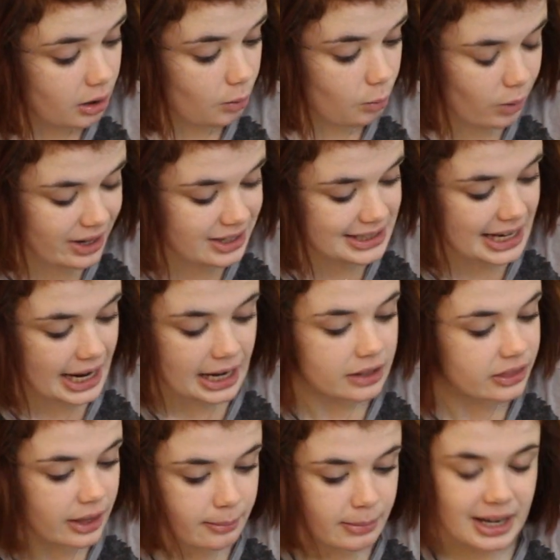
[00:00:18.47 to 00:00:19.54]
One day
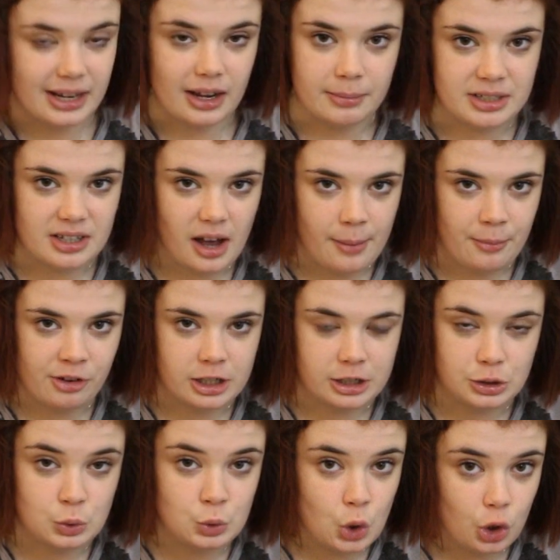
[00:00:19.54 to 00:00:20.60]
there may come a time where I
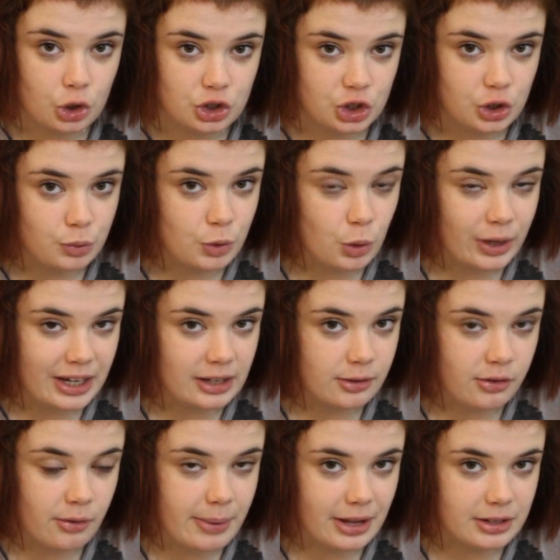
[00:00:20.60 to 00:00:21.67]
do not chew your ear
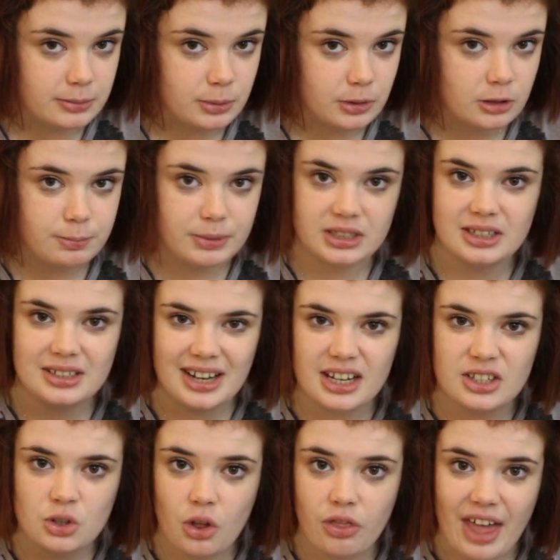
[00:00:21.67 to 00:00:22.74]
off about a book, but
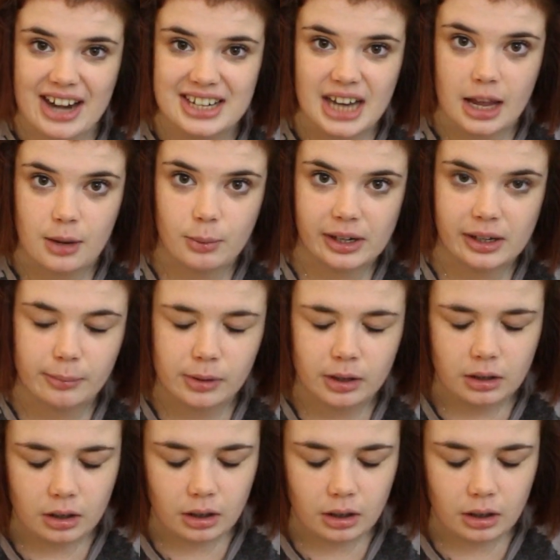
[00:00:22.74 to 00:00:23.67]
today's not that day, William.